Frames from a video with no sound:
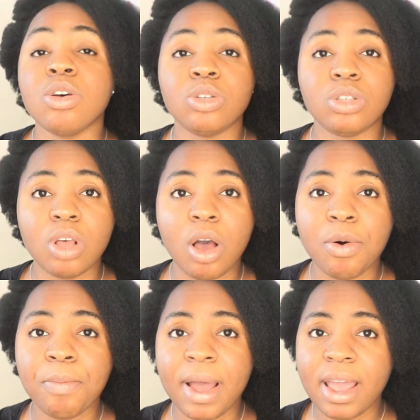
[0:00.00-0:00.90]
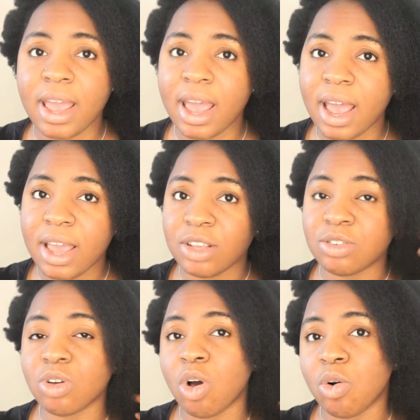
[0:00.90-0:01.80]
So my hair
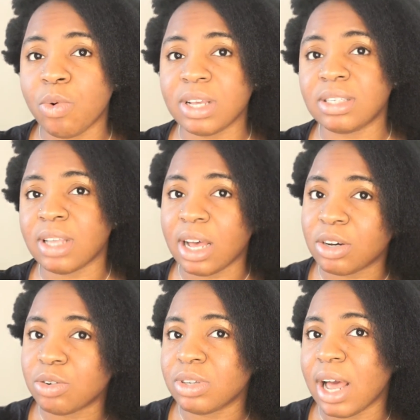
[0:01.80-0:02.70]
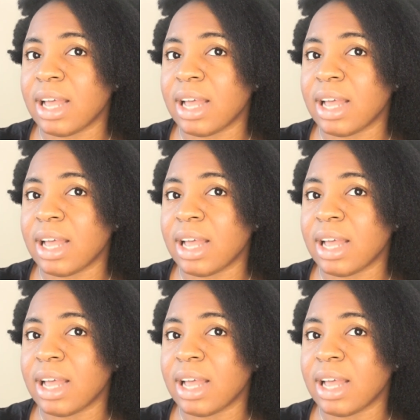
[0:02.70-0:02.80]
is always tangled